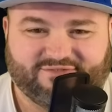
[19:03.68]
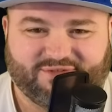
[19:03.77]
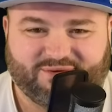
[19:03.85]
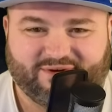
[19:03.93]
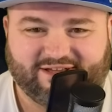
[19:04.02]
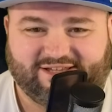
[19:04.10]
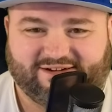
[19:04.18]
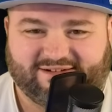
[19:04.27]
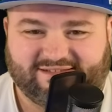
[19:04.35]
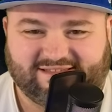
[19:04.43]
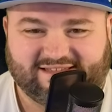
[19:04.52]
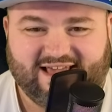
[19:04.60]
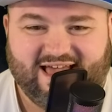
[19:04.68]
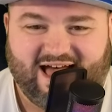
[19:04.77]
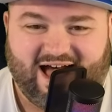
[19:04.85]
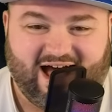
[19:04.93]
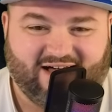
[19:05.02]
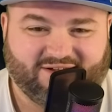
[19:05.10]
the Wizards.
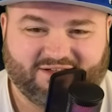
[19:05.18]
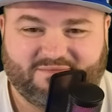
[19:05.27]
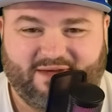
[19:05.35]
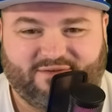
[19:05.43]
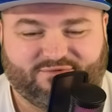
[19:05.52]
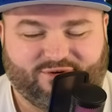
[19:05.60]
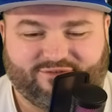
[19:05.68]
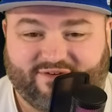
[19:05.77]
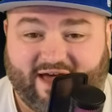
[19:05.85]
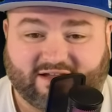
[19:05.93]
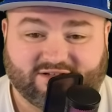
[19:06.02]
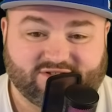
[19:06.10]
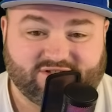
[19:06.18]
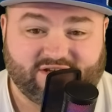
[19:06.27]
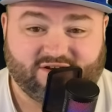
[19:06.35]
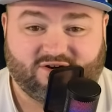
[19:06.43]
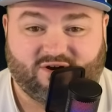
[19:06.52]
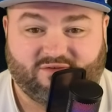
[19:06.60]
Look at the main 4 factors
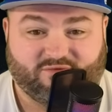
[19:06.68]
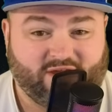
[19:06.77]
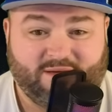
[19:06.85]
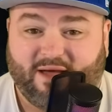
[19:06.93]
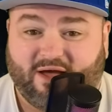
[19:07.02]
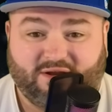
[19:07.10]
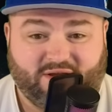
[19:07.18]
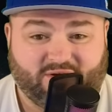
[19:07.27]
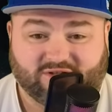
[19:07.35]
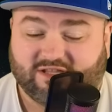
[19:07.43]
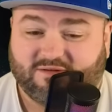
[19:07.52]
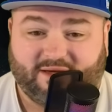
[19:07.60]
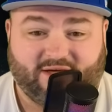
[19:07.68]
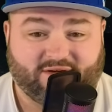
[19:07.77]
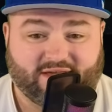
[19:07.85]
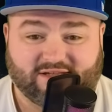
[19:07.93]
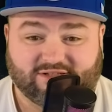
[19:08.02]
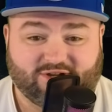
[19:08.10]
here. Rebounding goes to the
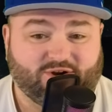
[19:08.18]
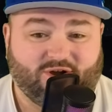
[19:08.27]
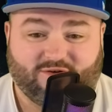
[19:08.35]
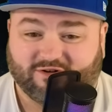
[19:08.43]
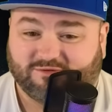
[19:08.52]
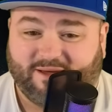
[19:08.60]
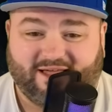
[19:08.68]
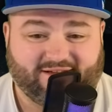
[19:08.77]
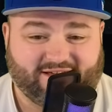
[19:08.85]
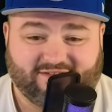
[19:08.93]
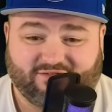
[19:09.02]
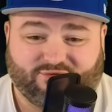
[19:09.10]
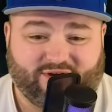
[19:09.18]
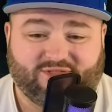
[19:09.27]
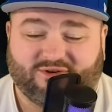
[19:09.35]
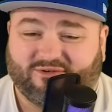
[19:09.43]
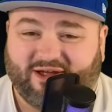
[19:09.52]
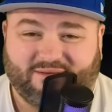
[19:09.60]
Pelicans. Turnovers, Pelicans. Free throw rate,